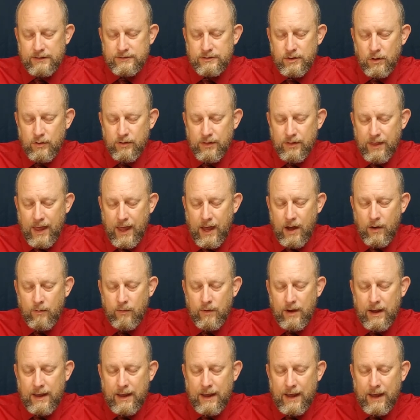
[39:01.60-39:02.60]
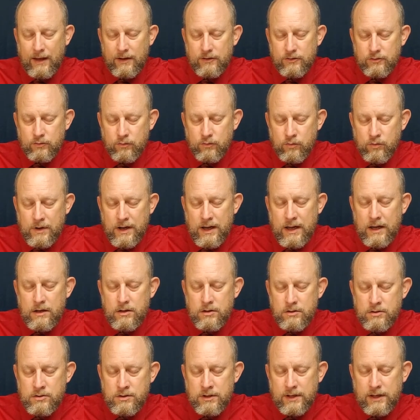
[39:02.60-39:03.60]
So that way, as
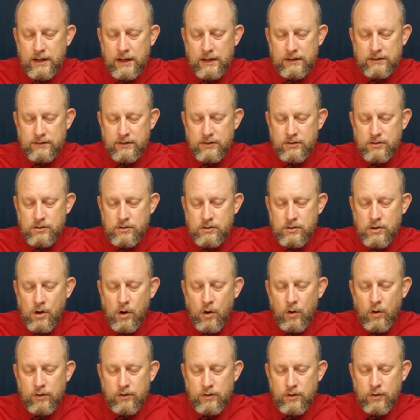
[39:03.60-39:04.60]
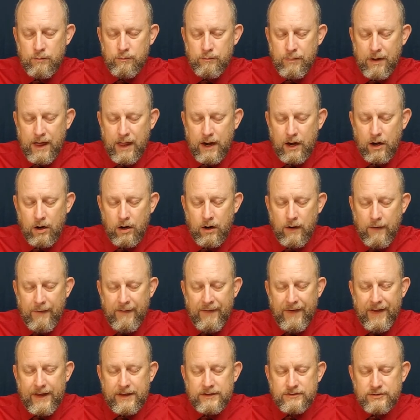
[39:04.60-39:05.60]
we get to know you better,
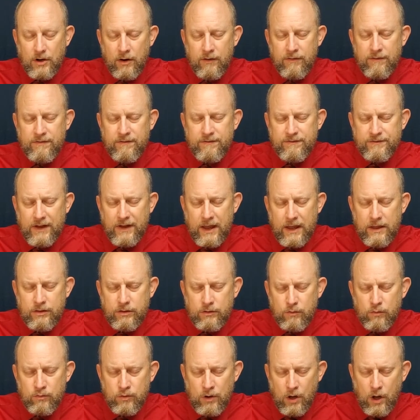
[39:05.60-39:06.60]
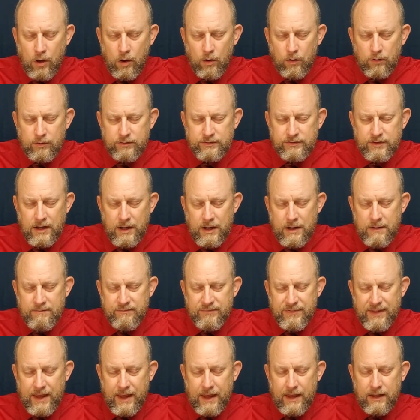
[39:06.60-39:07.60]
as our faith grows,
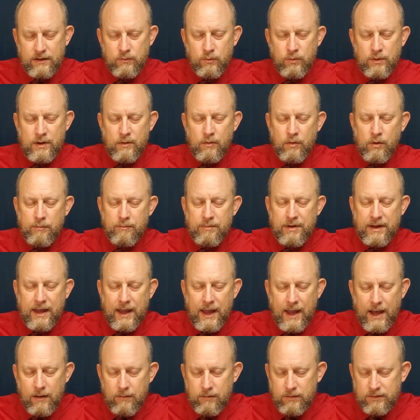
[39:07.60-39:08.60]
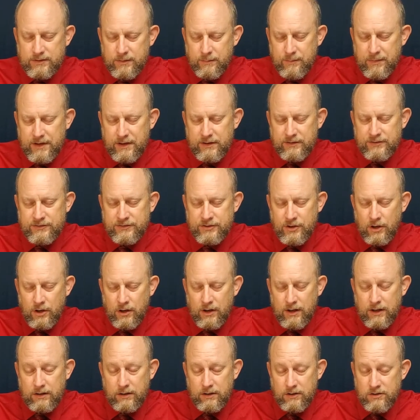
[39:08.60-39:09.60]
that we will be able to be
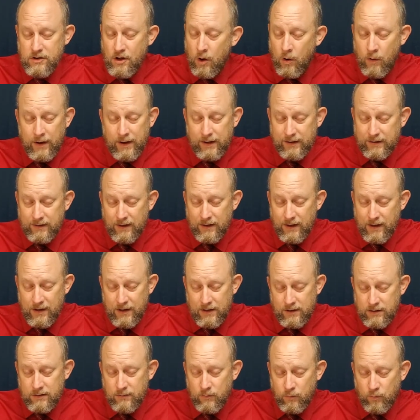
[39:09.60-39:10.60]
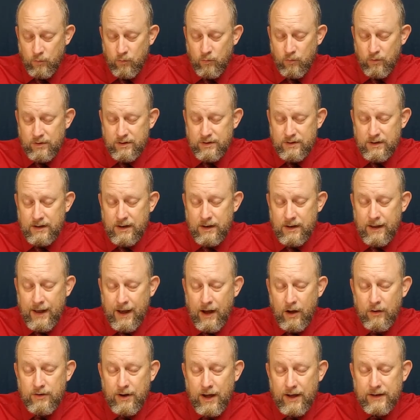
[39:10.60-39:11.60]
discerning, knowing
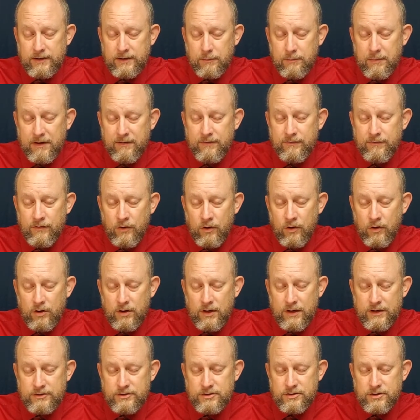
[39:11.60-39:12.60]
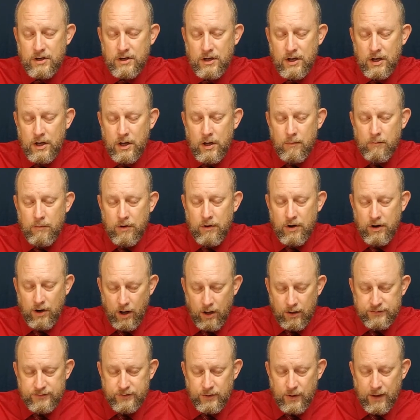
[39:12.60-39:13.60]
how not to be foolish, but
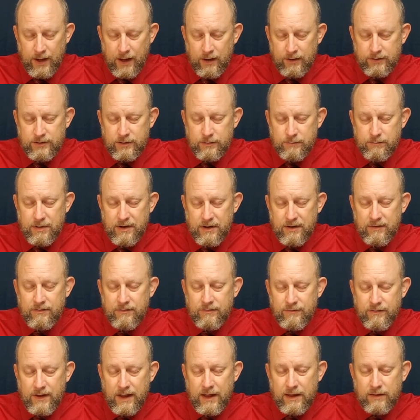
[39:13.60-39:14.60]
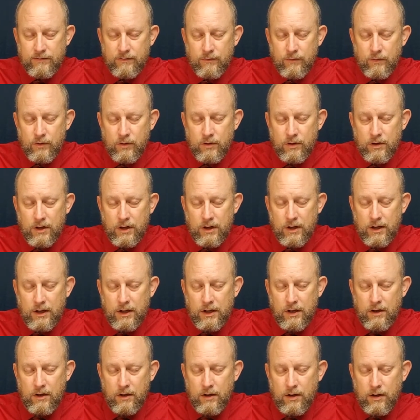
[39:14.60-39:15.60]
also how to be faithful.
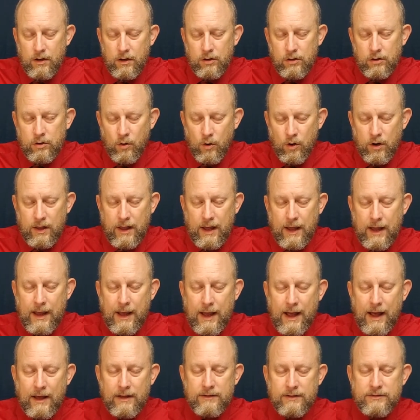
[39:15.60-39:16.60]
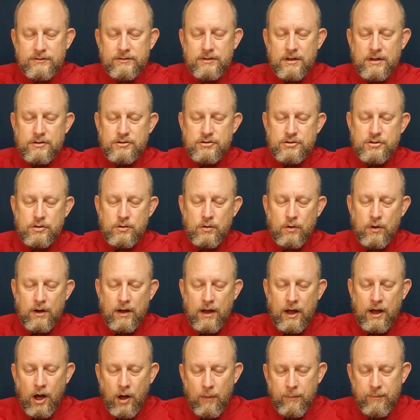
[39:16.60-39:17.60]
Lord, I ask that you will
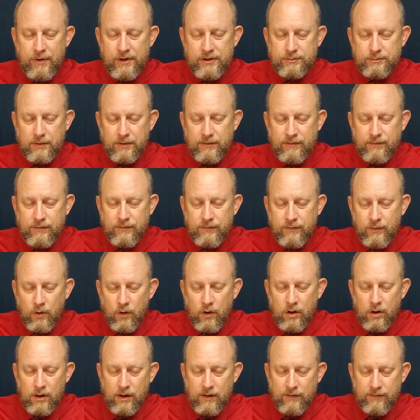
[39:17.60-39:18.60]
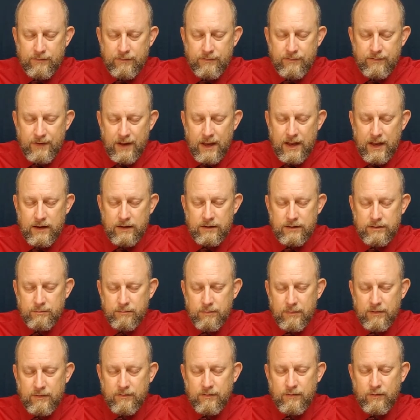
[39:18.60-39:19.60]
help us be full of faith
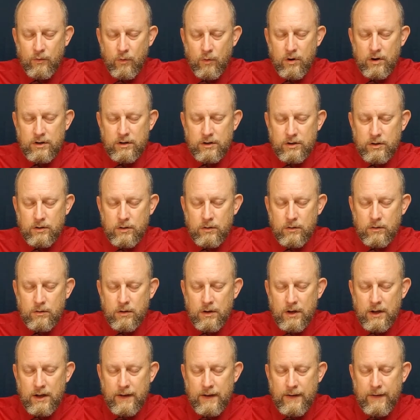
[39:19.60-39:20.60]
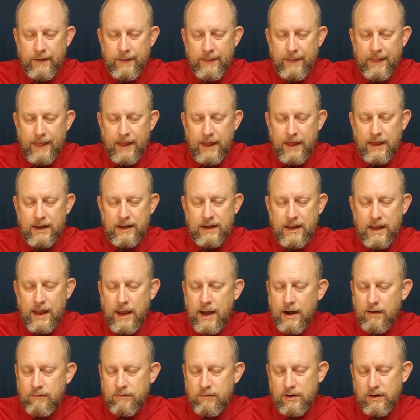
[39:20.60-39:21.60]
before you in
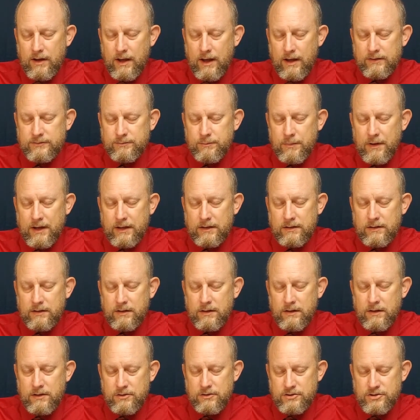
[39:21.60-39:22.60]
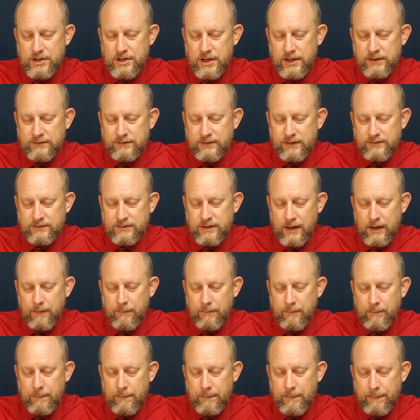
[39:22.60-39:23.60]
every aspect. In Jesus'
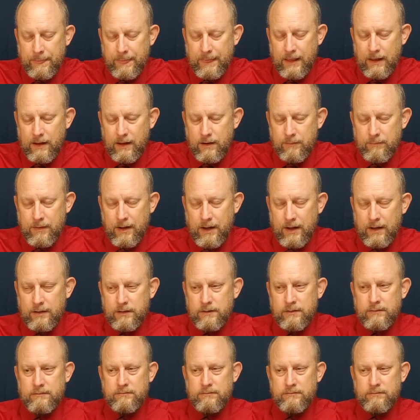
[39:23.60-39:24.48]
name, amen.